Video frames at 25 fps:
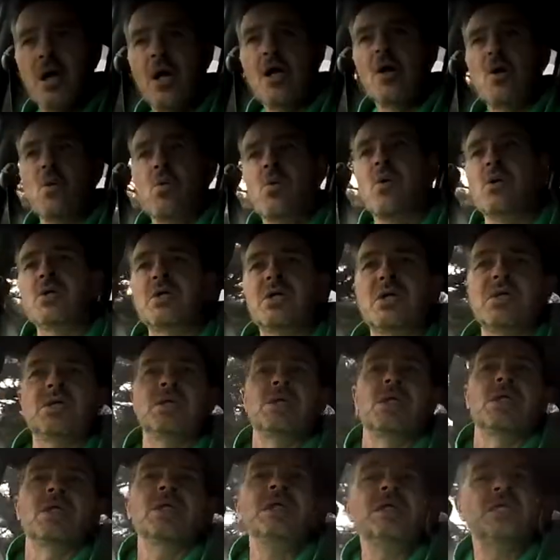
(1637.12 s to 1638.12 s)
Was it
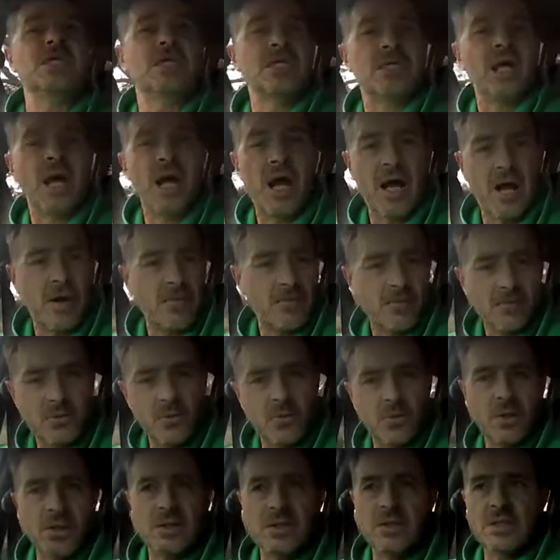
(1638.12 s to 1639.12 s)
deleted
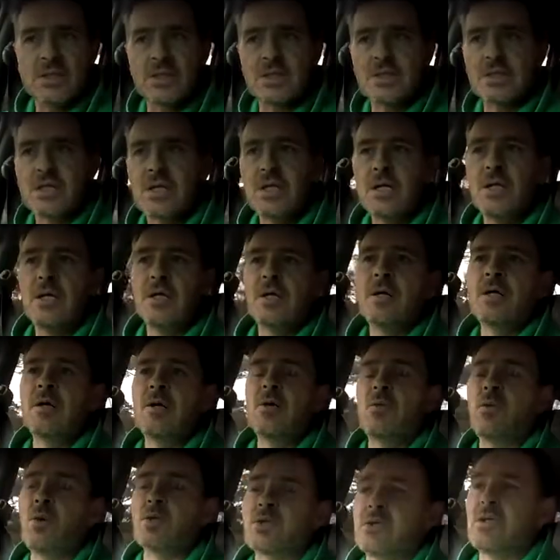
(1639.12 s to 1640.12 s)
afterwards?
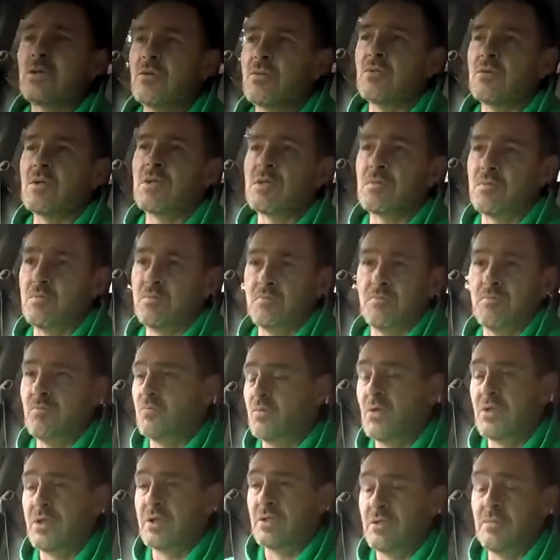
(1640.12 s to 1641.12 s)

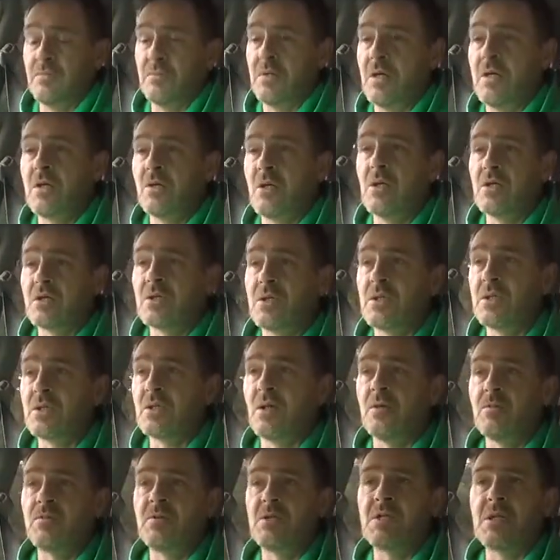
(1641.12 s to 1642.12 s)
Was it because
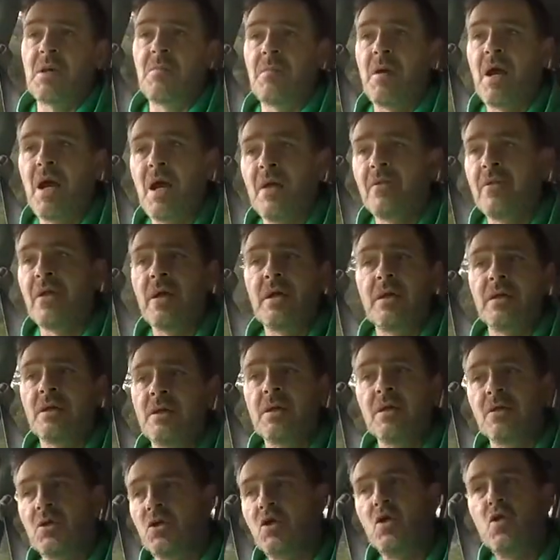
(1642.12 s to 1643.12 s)
of some other
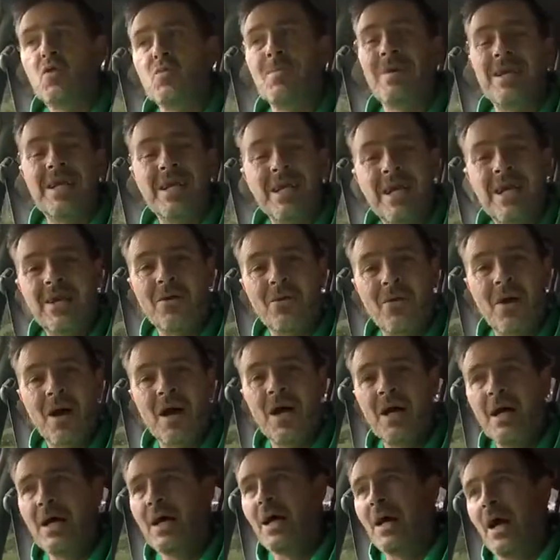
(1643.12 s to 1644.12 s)
human error,
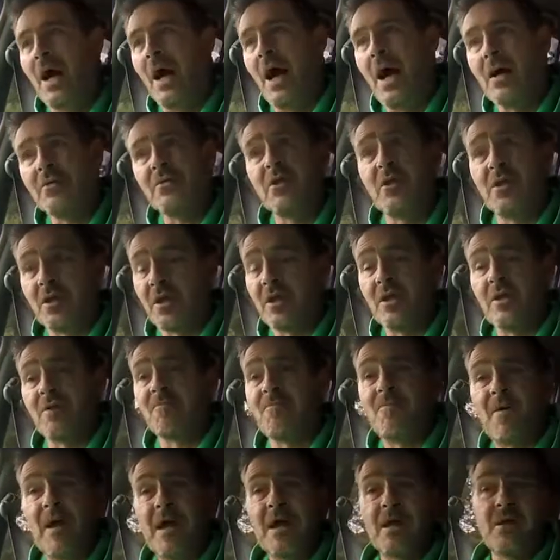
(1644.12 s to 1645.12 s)
other than the
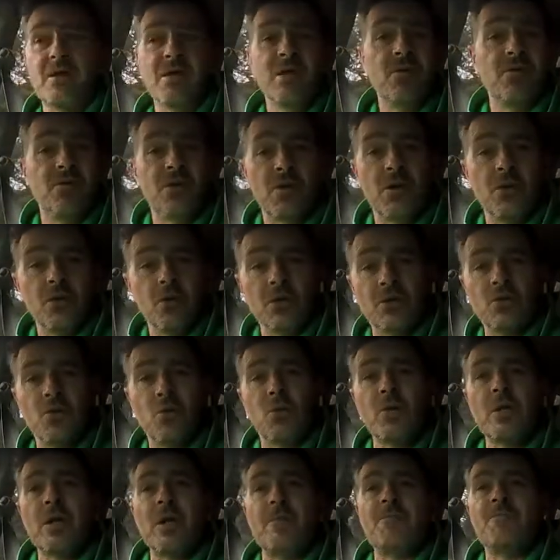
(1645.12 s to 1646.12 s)
fact that it was
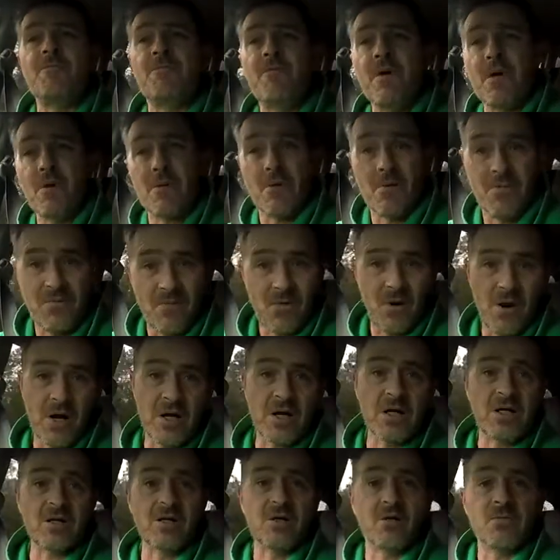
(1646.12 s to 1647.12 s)
already
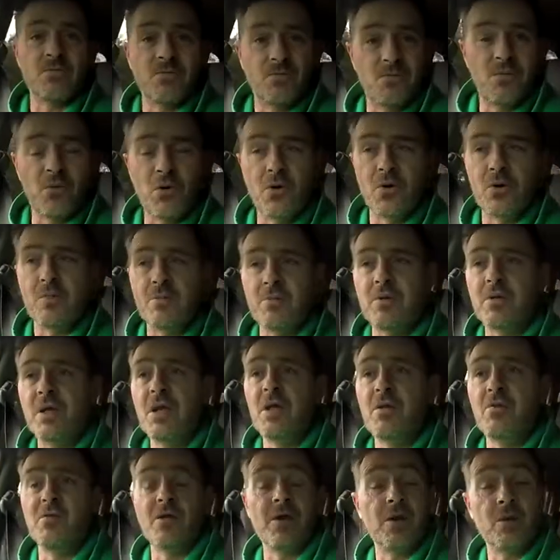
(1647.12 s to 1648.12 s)
verified and
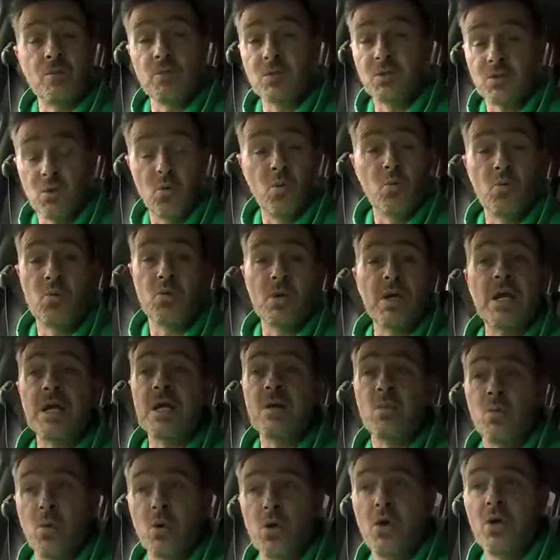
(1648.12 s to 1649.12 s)
confirmed that it was
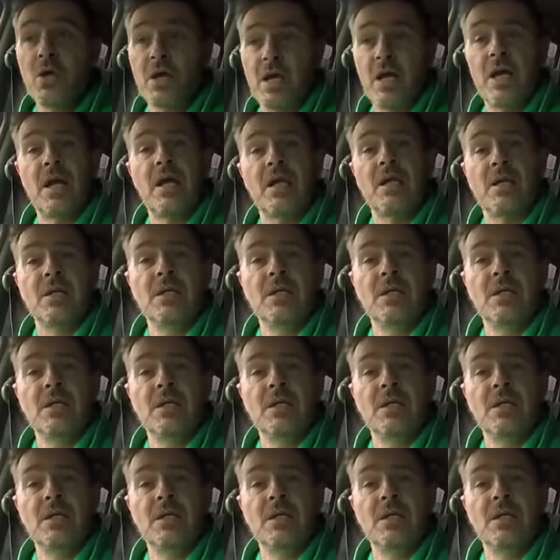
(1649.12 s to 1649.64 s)
already working?